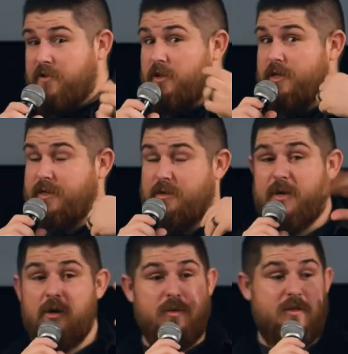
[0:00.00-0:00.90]
to look in the
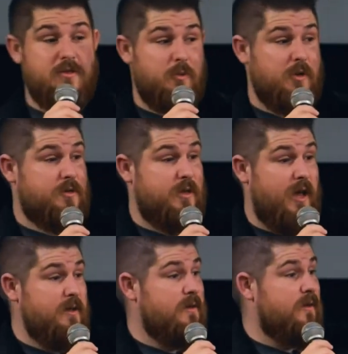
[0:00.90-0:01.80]
mirror with this word,
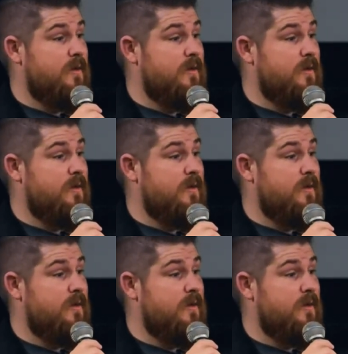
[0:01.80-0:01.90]
okay?